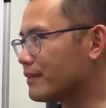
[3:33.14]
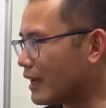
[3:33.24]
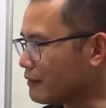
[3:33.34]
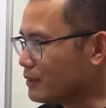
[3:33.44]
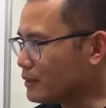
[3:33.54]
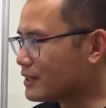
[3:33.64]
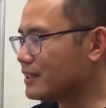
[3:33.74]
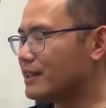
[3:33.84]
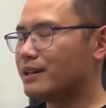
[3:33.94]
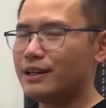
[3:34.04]
Have a look.
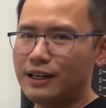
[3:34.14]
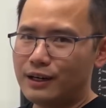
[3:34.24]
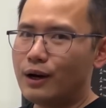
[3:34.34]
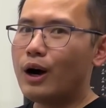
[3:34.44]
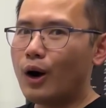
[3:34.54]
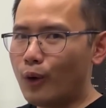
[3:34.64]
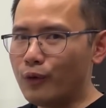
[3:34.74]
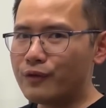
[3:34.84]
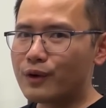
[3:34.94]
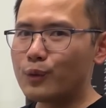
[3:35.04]

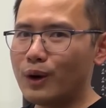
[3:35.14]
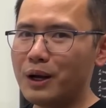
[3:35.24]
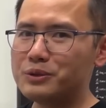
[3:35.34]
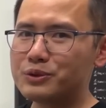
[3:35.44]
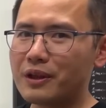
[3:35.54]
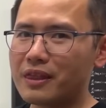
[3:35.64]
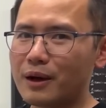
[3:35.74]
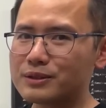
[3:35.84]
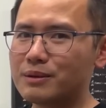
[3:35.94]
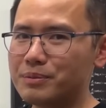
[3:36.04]
Over
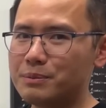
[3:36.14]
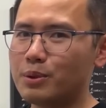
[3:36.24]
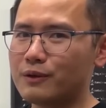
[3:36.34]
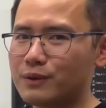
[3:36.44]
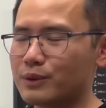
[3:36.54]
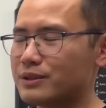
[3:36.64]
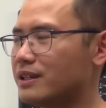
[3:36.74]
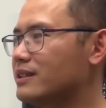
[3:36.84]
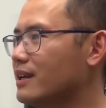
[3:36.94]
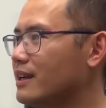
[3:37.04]
100,000 people
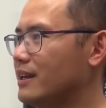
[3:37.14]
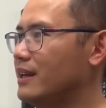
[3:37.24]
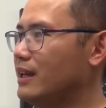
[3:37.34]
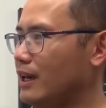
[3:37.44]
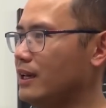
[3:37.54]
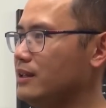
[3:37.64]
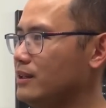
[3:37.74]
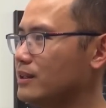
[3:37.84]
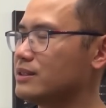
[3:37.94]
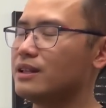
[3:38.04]
voted. A
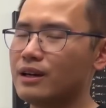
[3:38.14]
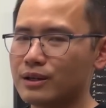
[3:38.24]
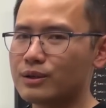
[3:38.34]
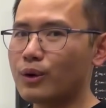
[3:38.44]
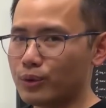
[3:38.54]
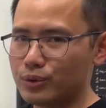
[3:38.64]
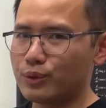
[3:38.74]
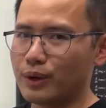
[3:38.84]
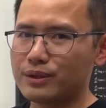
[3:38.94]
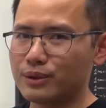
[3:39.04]
is the go-to
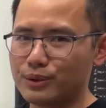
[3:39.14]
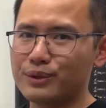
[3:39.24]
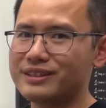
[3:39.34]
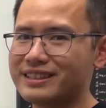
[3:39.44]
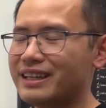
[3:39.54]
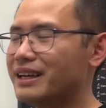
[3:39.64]
way to do it.